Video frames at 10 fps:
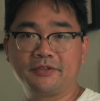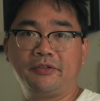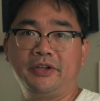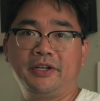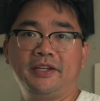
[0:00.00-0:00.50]
is
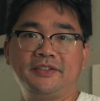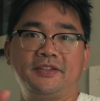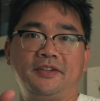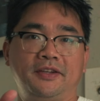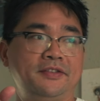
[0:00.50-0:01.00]
really nice,
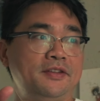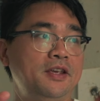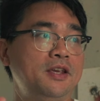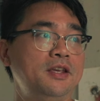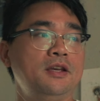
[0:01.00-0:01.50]
as you can
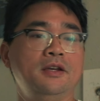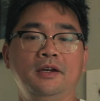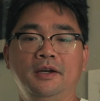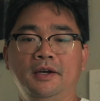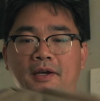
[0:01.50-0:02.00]
see.
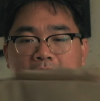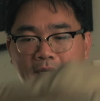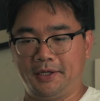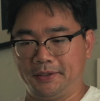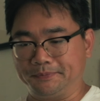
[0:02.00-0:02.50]

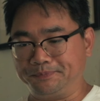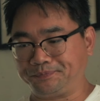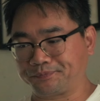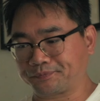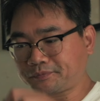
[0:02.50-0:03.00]
Um,
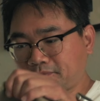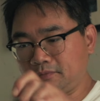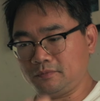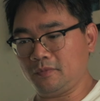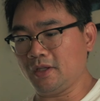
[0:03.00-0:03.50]

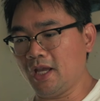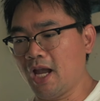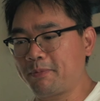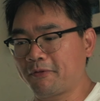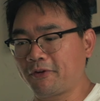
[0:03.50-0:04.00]

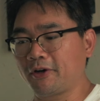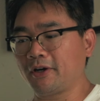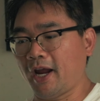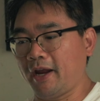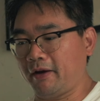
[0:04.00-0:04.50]
I
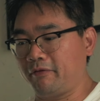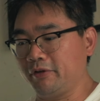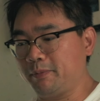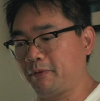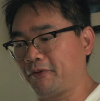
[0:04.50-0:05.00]

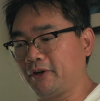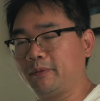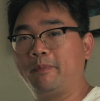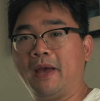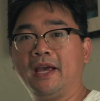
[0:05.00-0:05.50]
really prefer
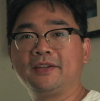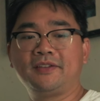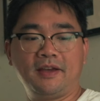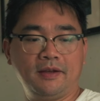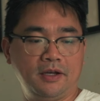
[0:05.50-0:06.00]
bags
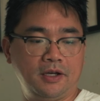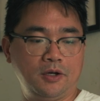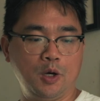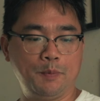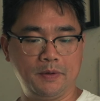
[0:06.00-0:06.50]
that
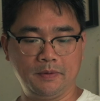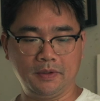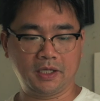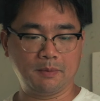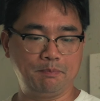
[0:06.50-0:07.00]
open
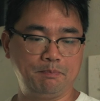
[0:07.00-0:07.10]
like a